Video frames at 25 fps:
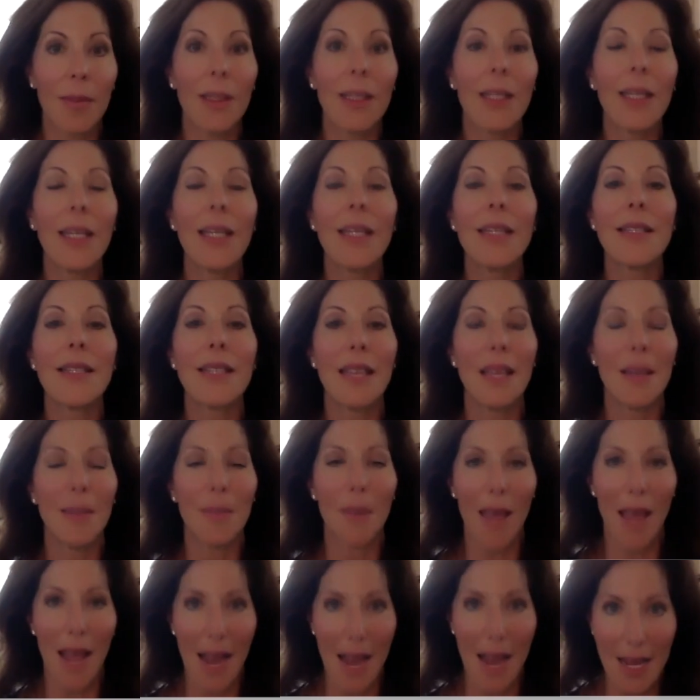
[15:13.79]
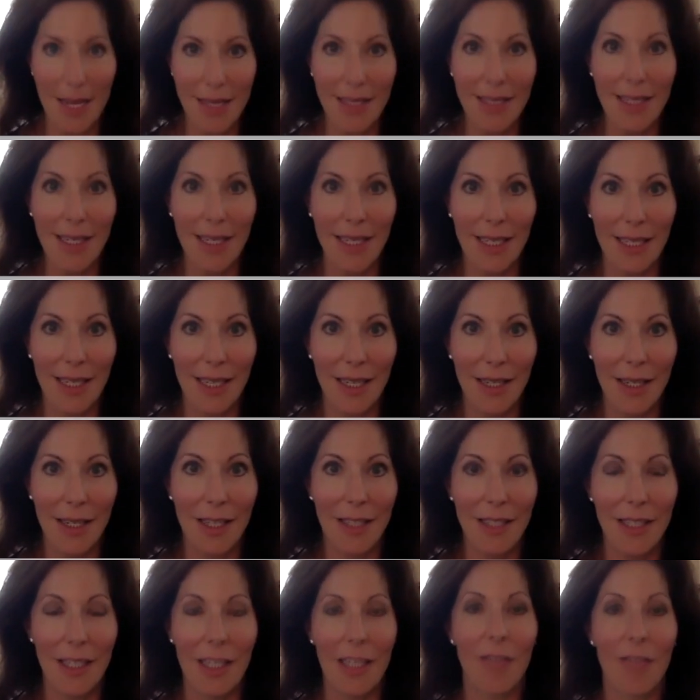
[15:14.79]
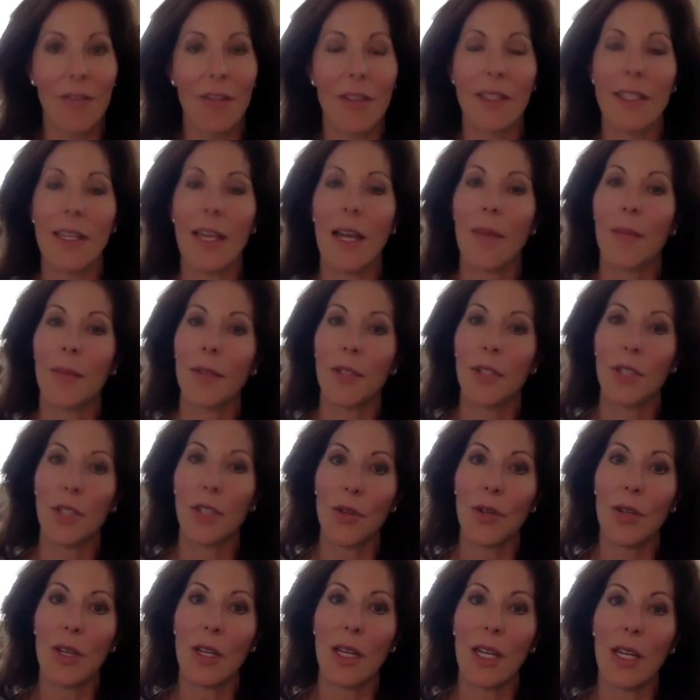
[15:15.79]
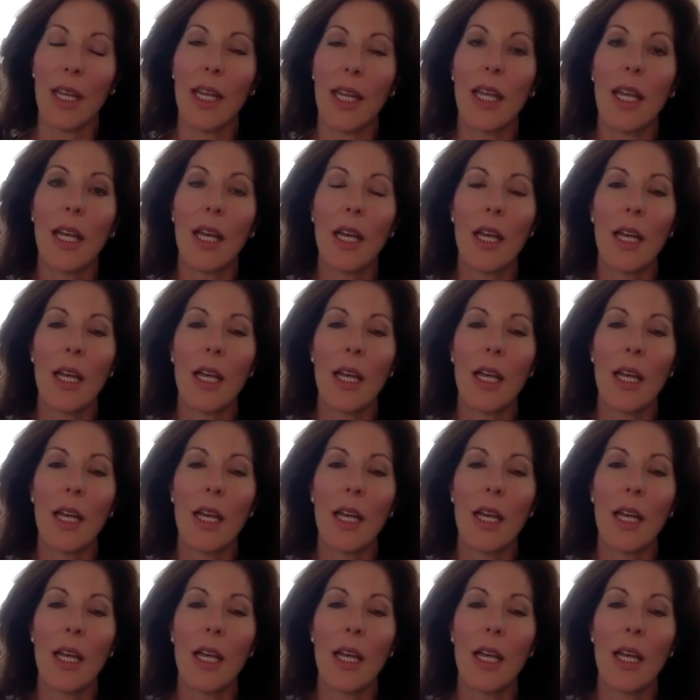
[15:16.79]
Please keep asking it, because it gives us the opportunity